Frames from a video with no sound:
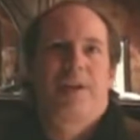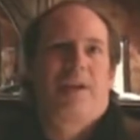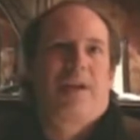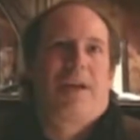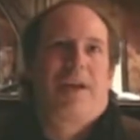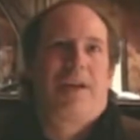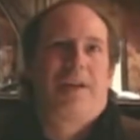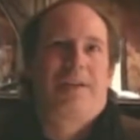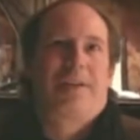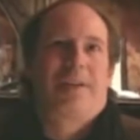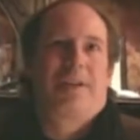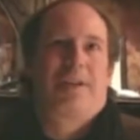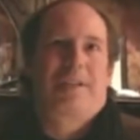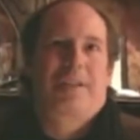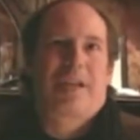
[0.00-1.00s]
And
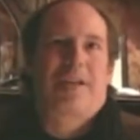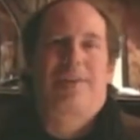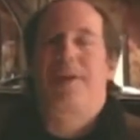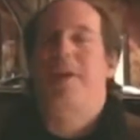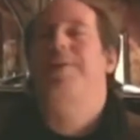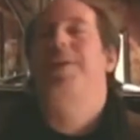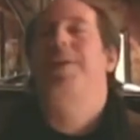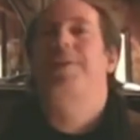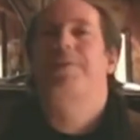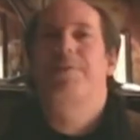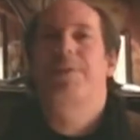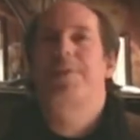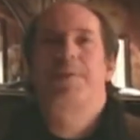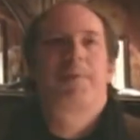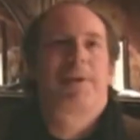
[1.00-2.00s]
I think the
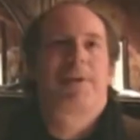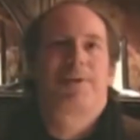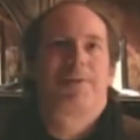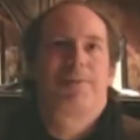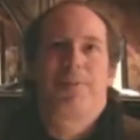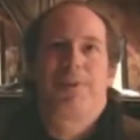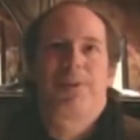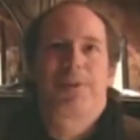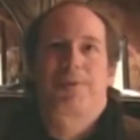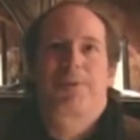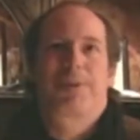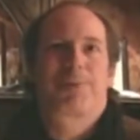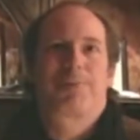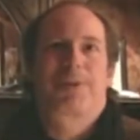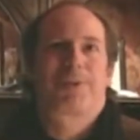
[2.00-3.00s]
reason I went into music
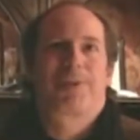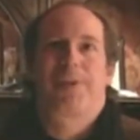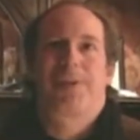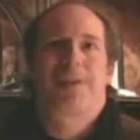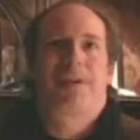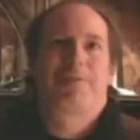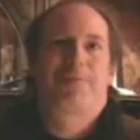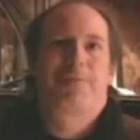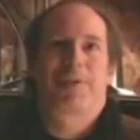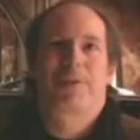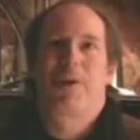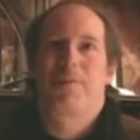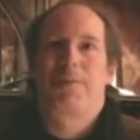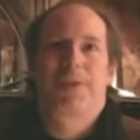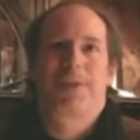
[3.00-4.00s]
was because I didn't have to be in
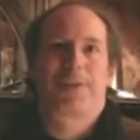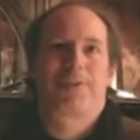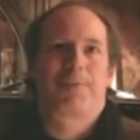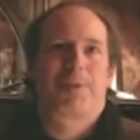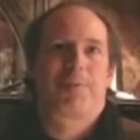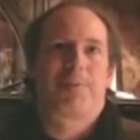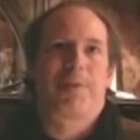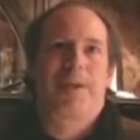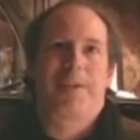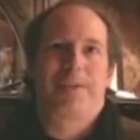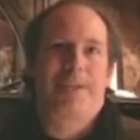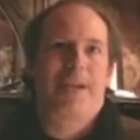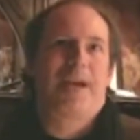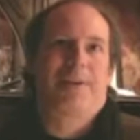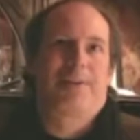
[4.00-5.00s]
competition with my
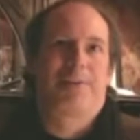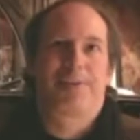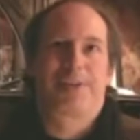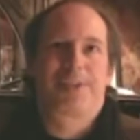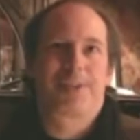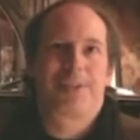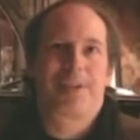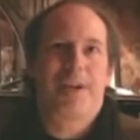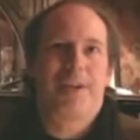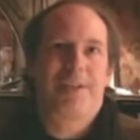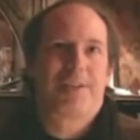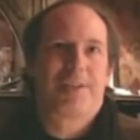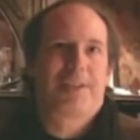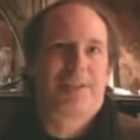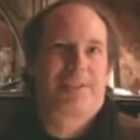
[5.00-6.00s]
dad, who was a
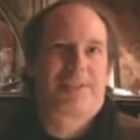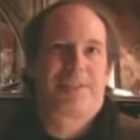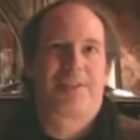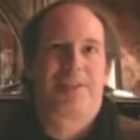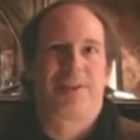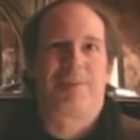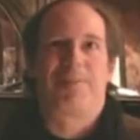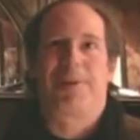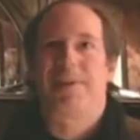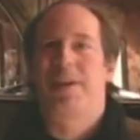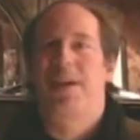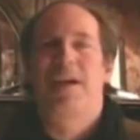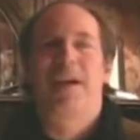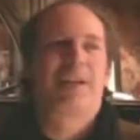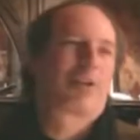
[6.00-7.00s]
scientist, you know, but
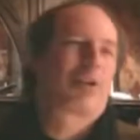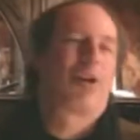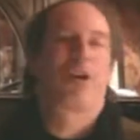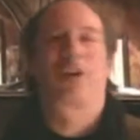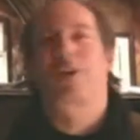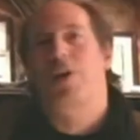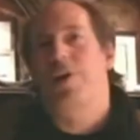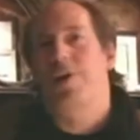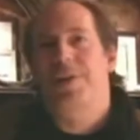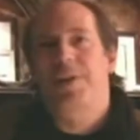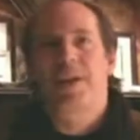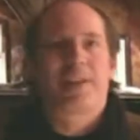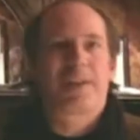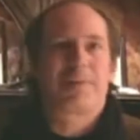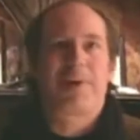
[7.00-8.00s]
it could have gone the
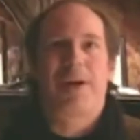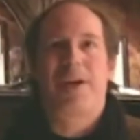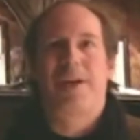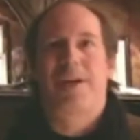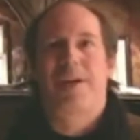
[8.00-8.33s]
other way.